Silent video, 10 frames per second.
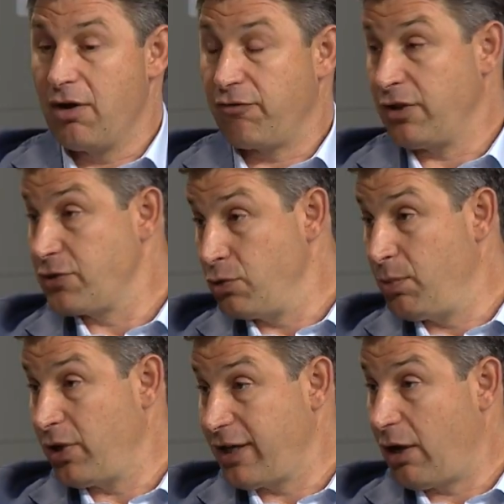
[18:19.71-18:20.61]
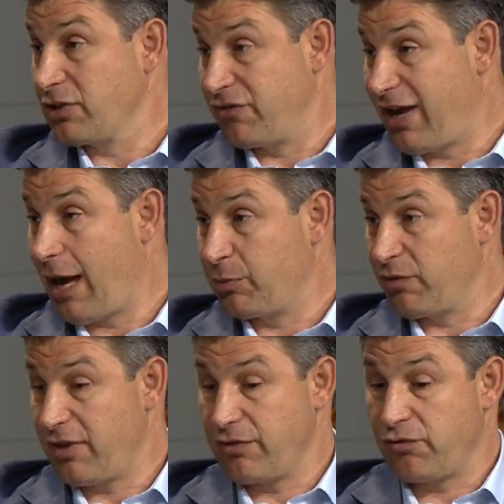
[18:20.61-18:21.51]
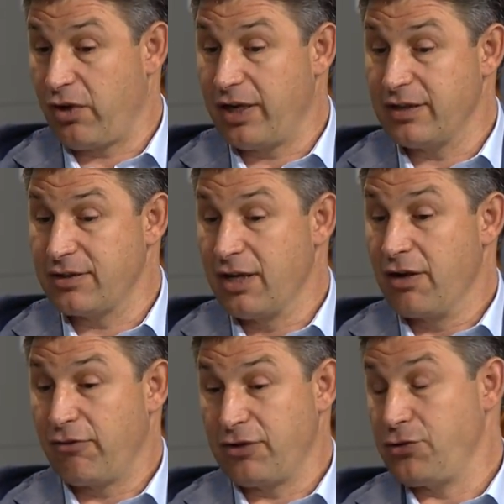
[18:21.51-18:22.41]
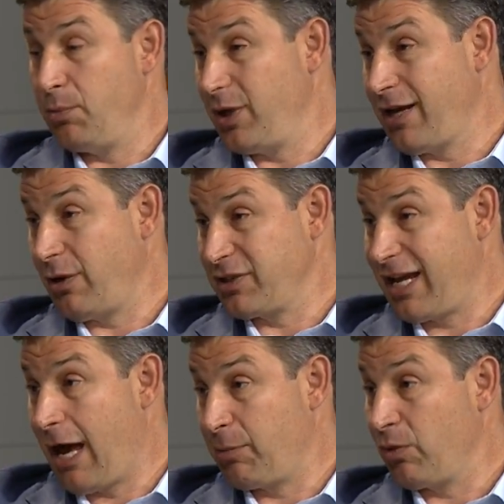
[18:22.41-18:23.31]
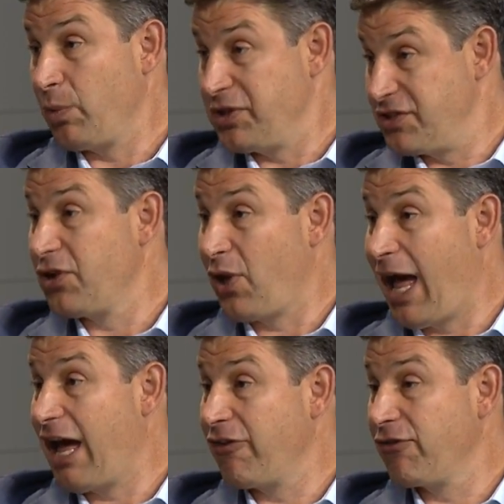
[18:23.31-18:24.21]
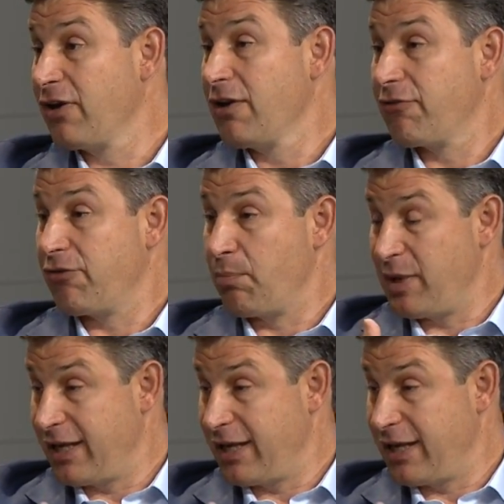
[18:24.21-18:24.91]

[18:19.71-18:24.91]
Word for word: for the $2 billion of capital they've raised, for the $2 billion of capital we still have, for being